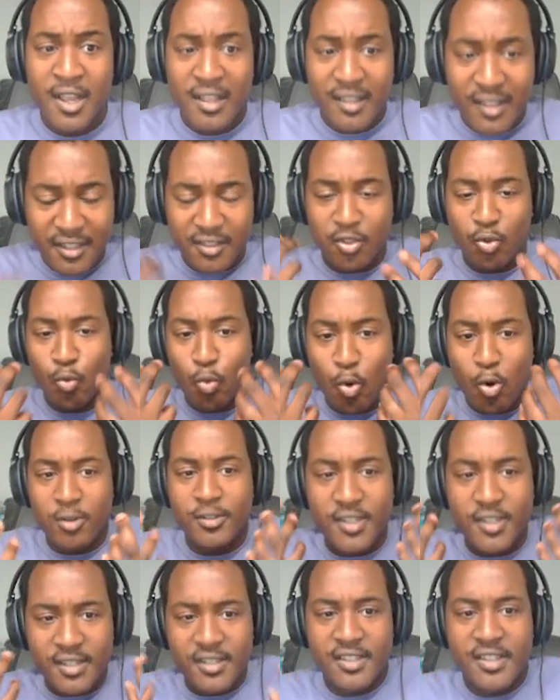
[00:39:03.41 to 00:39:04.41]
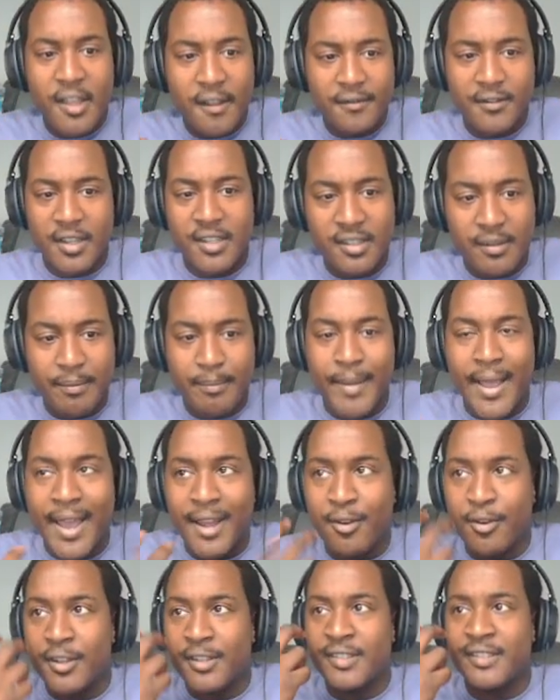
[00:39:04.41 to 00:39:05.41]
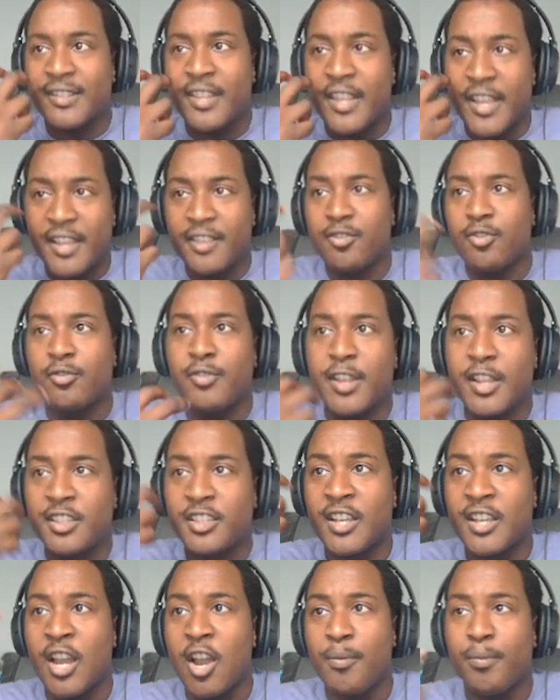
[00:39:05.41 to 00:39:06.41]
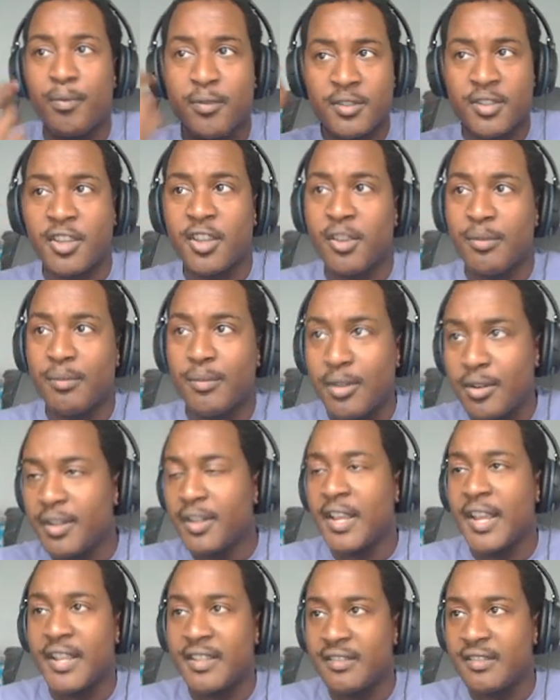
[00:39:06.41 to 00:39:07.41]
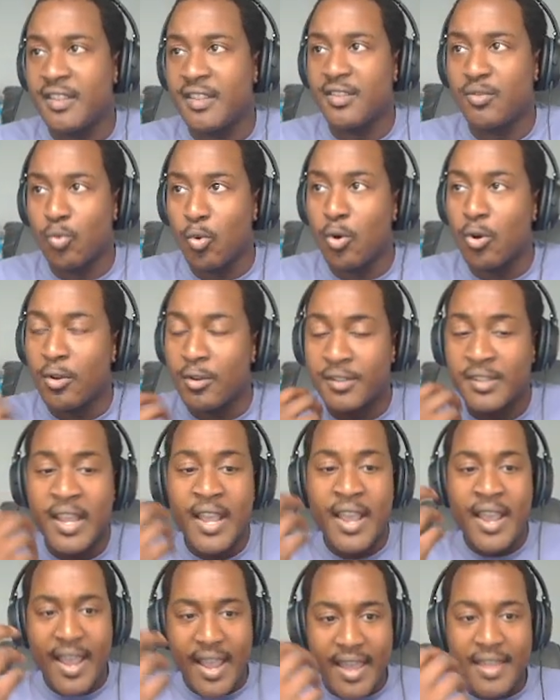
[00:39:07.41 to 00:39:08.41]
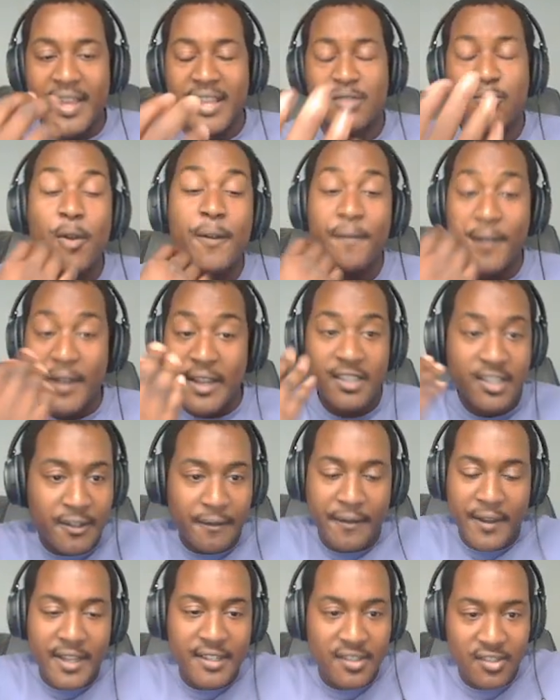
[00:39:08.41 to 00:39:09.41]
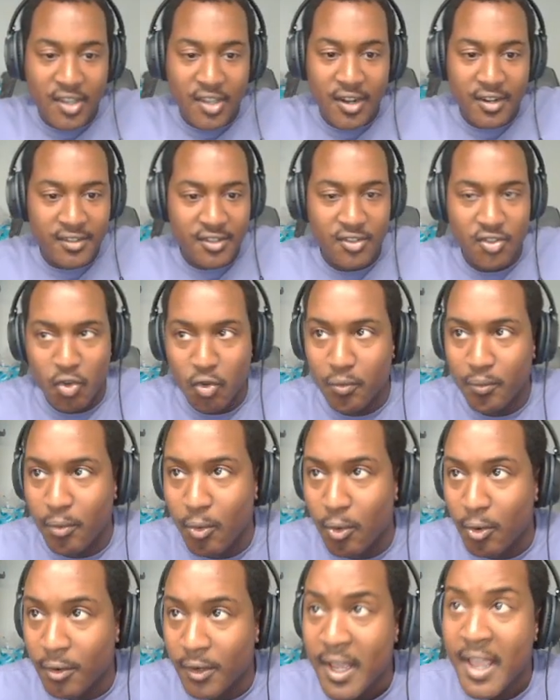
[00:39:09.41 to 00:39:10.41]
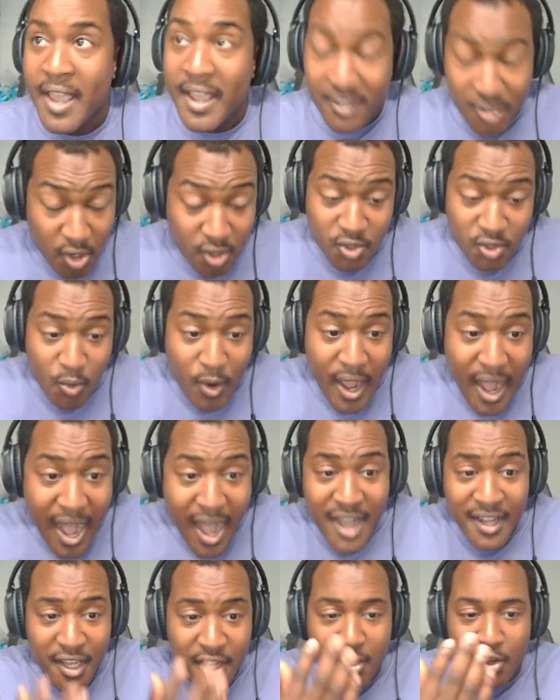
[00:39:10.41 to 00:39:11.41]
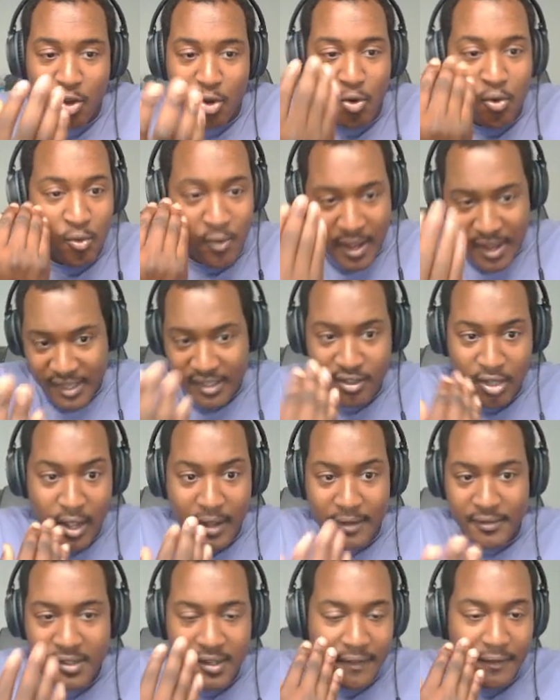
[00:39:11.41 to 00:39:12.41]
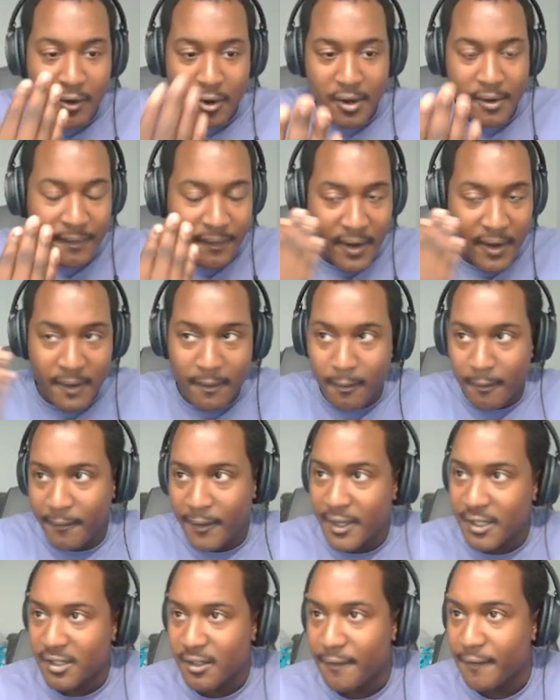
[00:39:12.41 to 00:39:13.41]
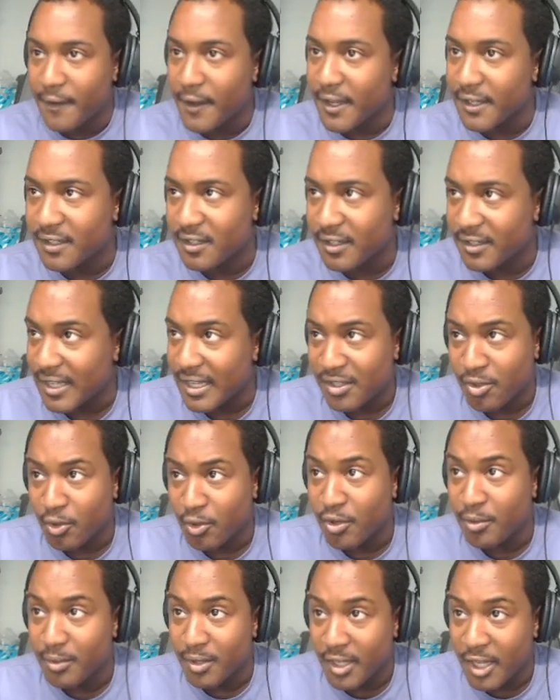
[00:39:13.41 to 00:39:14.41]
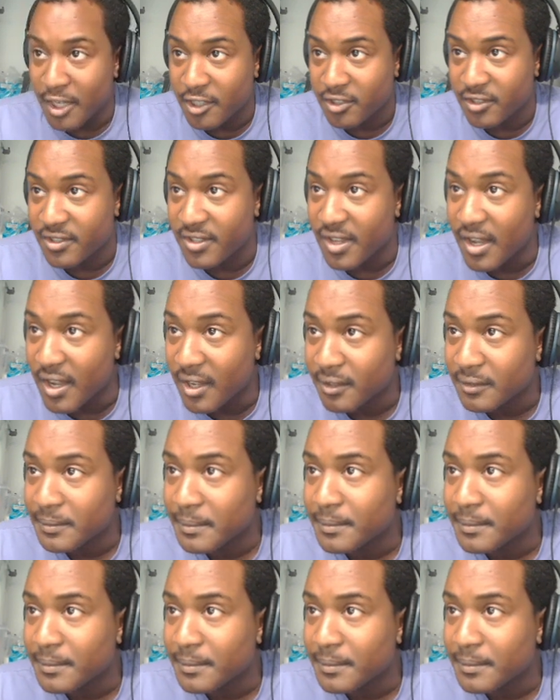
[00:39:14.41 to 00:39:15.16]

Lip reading: Like, the words itself doesn't matter. It's the intonation, how a person communicates these words. And that's why face-to-face is honestly so important. It's also why Akiko is obviously very in favor of face-to-face, because that's her communication style.